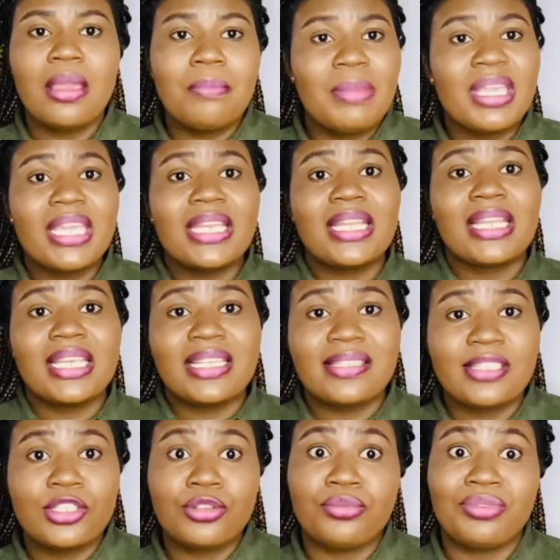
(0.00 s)
making it
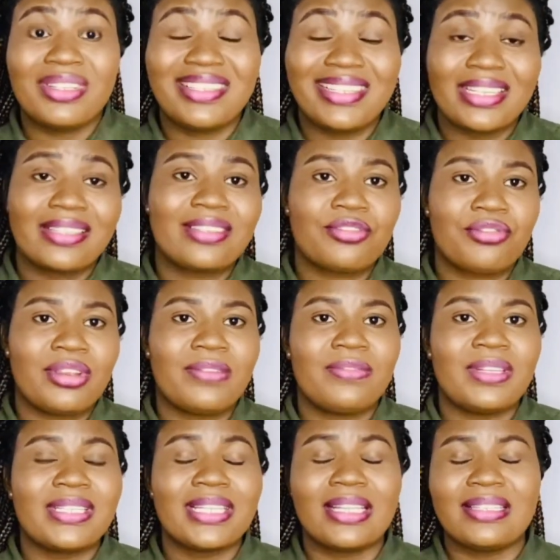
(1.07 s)
easy to resist
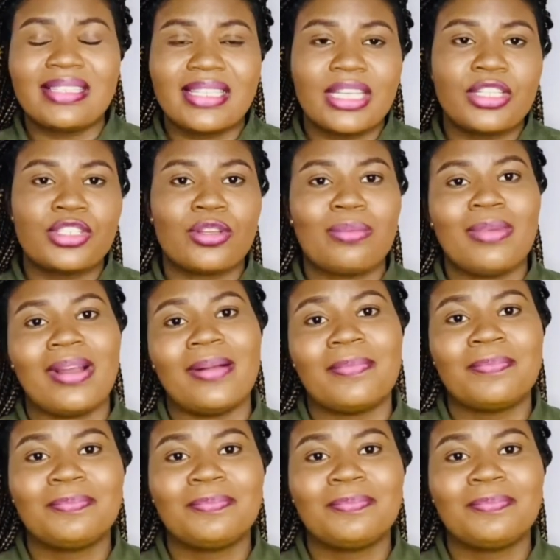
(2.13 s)
cravings and stay sober.